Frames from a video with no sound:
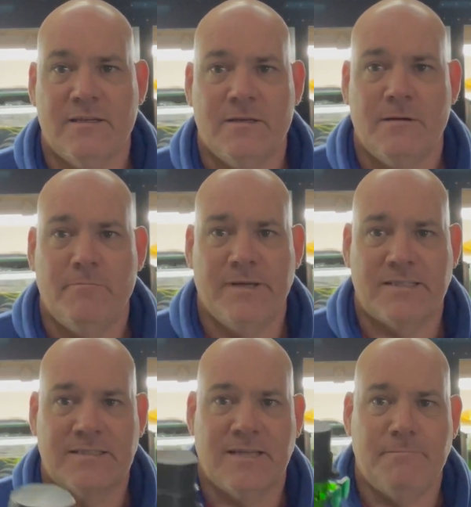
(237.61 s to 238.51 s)
But
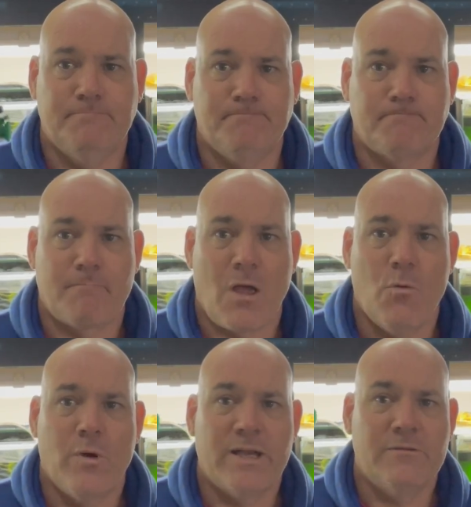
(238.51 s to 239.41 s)
we're going
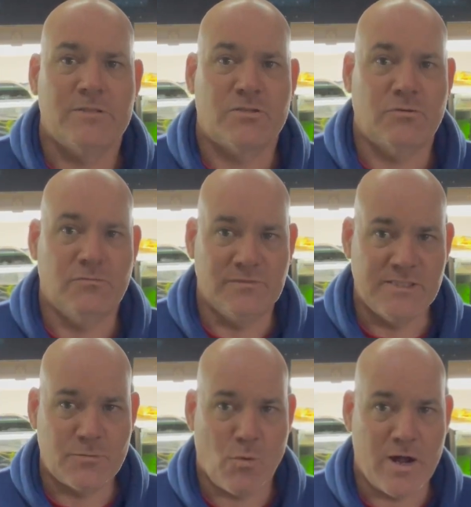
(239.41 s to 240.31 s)
to install this
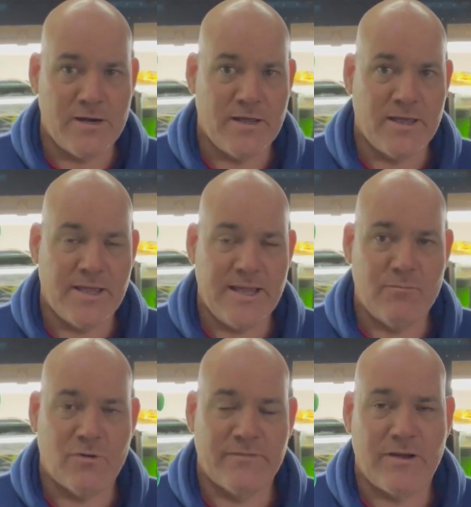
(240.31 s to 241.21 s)
one in one of
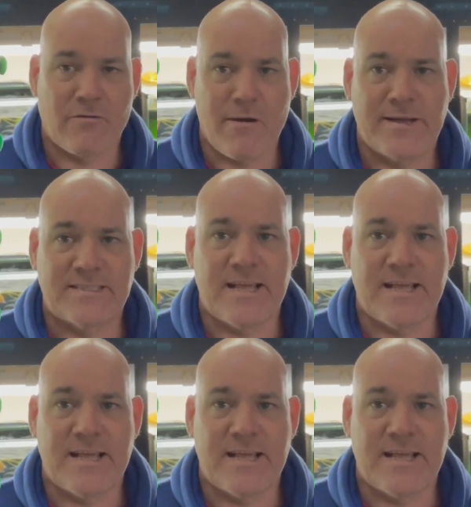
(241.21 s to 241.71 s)
our grow out tanks.